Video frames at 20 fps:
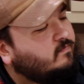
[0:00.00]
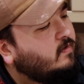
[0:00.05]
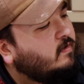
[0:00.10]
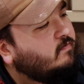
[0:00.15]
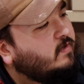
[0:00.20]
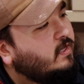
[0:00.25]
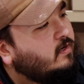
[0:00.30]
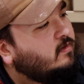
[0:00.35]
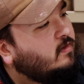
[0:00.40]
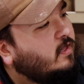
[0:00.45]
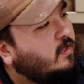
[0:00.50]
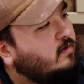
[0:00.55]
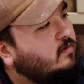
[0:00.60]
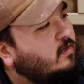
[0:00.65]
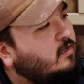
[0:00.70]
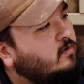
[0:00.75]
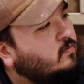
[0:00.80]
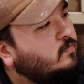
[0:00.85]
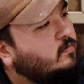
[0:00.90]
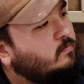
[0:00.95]
had a lot of
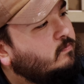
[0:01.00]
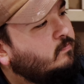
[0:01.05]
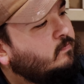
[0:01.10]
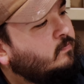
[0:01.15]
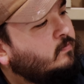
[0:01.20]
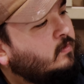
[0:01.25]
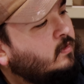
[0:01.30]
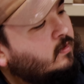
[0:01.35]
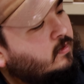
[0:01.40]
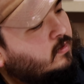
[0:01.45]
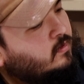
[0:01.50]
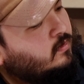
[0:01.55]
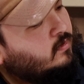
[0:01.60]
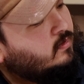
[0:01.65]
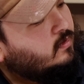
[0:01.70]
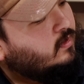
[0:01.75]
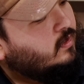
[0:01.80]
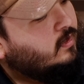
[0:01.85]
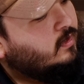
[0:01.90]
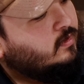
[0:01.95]
luck with them
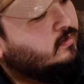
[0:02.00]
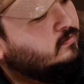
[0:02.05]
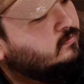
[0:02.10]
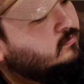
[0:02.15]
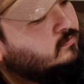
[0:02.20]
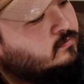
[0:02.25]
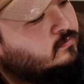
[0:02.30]
and